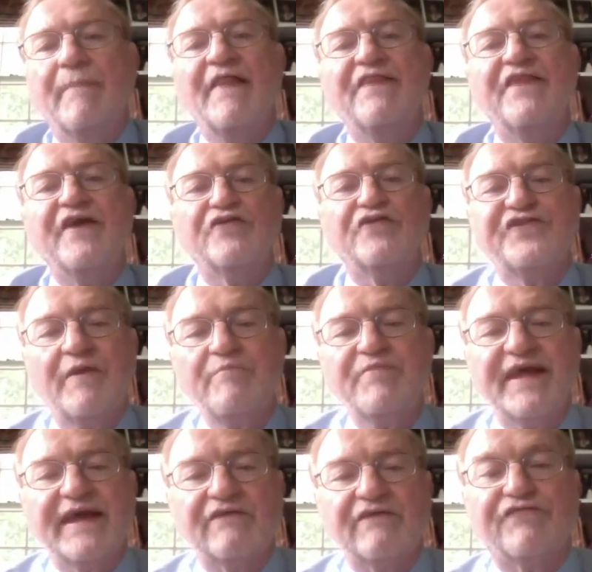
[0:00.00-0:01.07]
There's
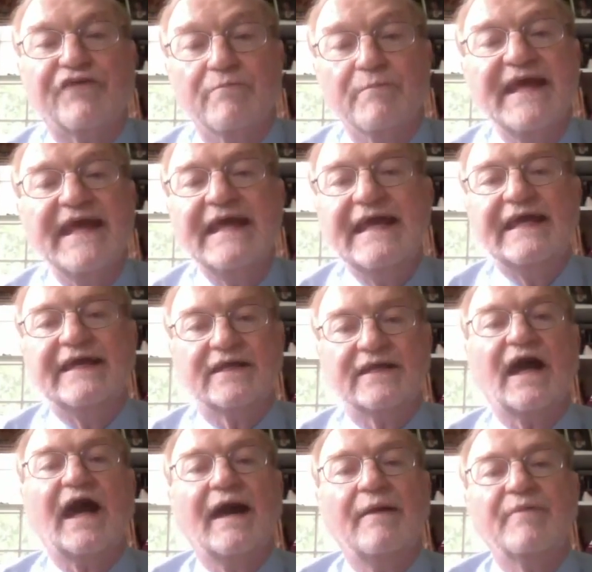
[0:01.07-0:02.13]
something for me in
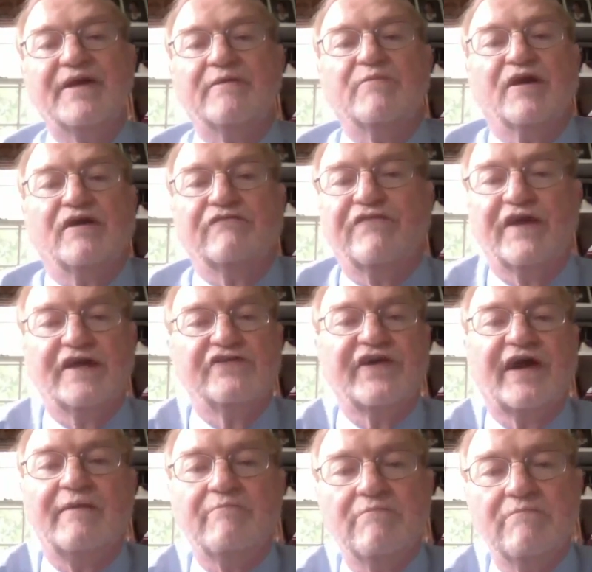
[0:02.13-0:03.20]
common among friends.
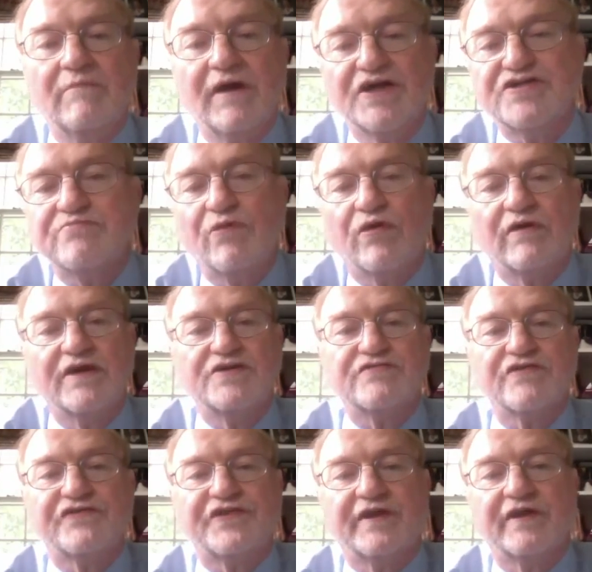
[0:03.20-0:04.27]
I'm much more
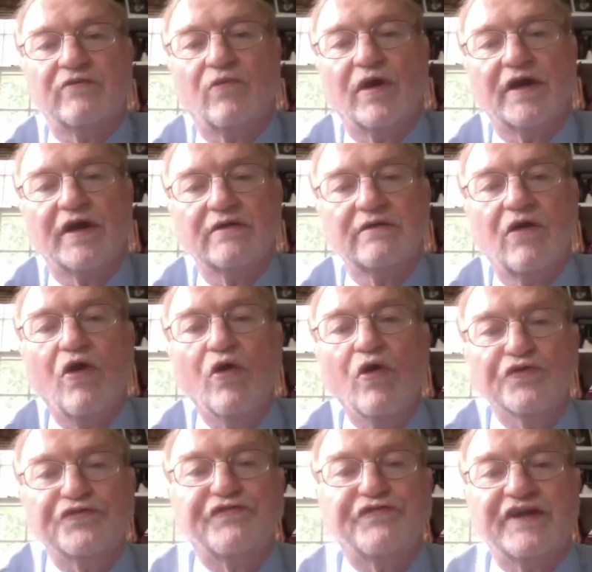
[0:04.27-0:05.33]
interested in what
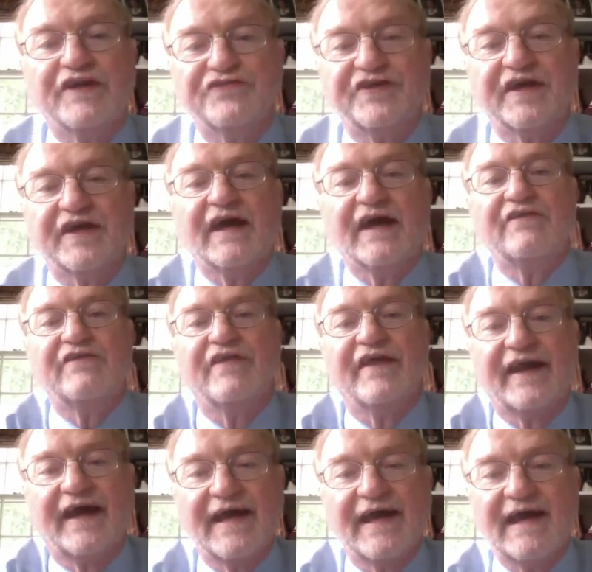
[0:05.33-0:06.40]
holds friends together
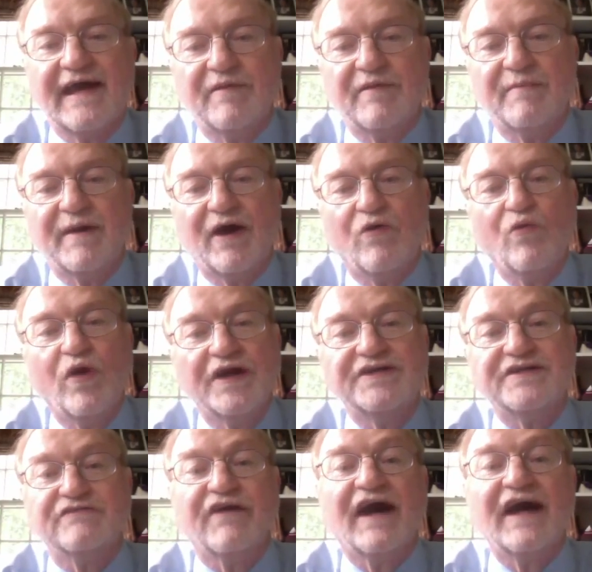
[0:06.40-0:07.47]
than I am about
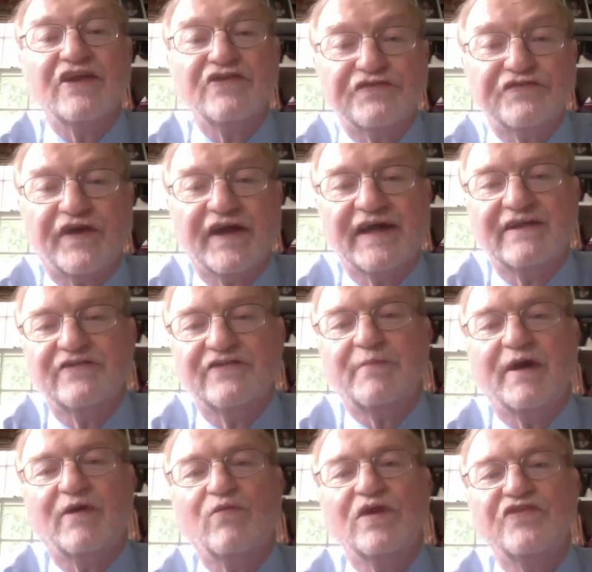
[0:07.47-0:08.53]
what divides friends,
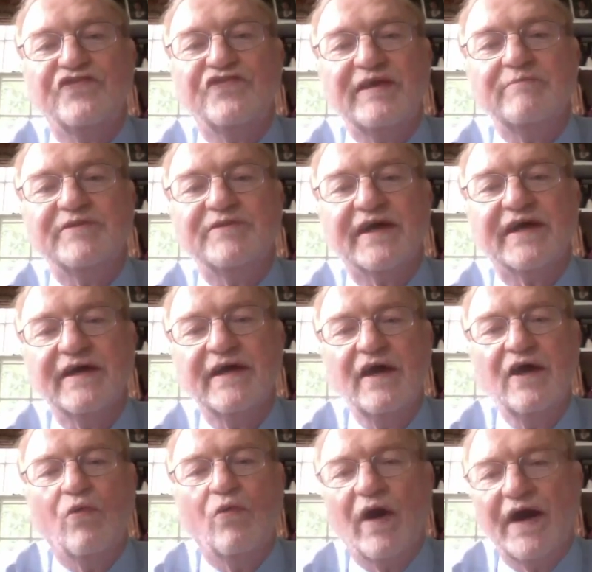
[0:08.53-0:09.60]
but we seem to
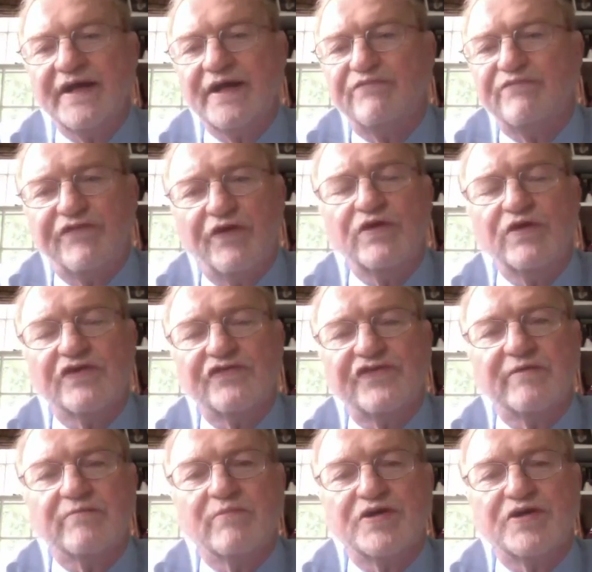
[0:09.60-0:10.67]
wind up
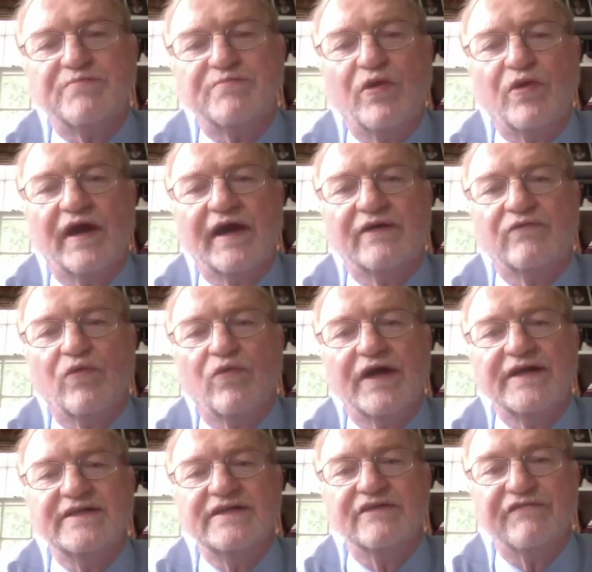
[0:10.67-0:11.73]
focusing much more on
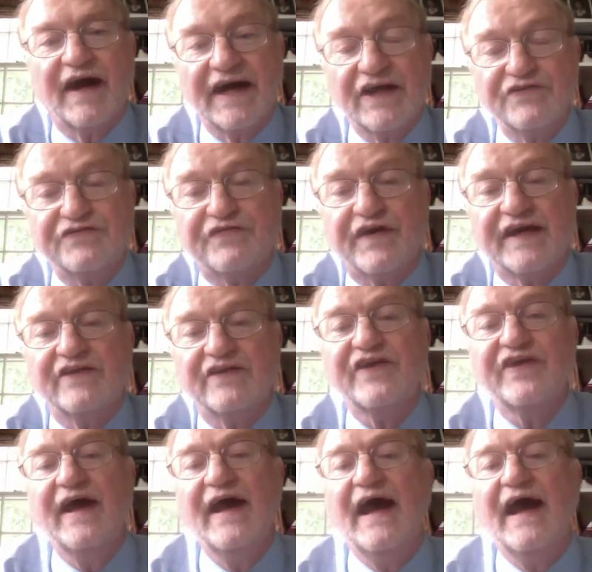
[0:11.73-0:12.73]
what divides friends.